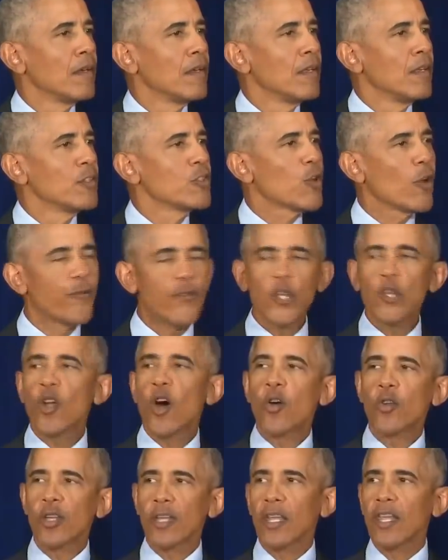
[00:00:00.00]
So if you
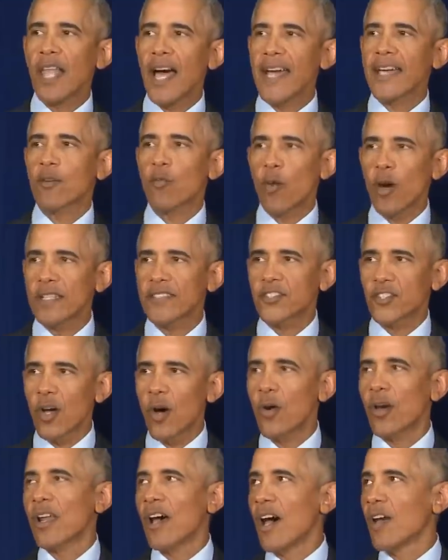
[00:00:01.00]
don't like what's
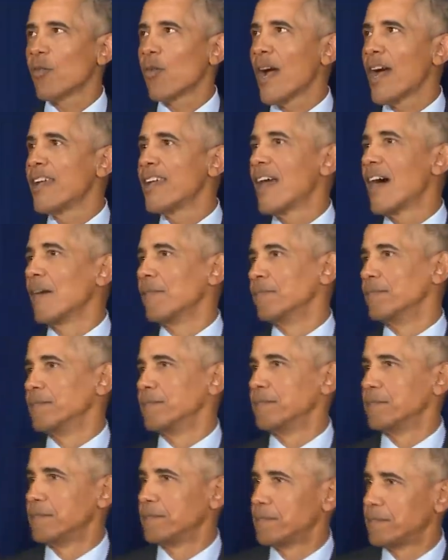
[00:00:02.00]
going on right now,
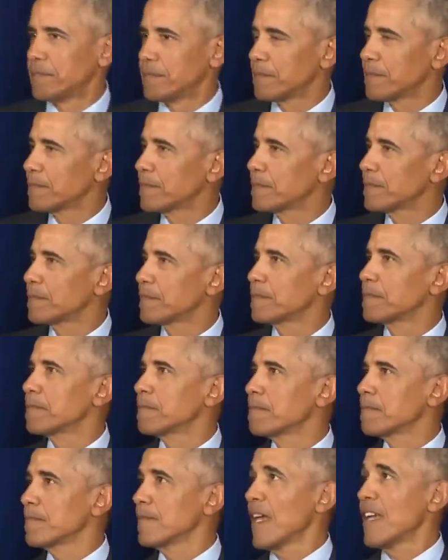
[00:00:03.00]

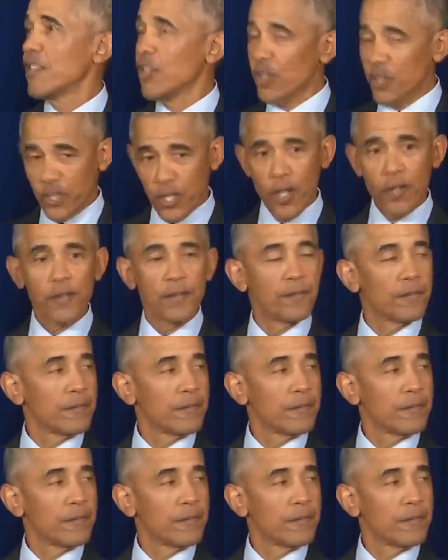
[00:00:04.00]
and you shouldn't,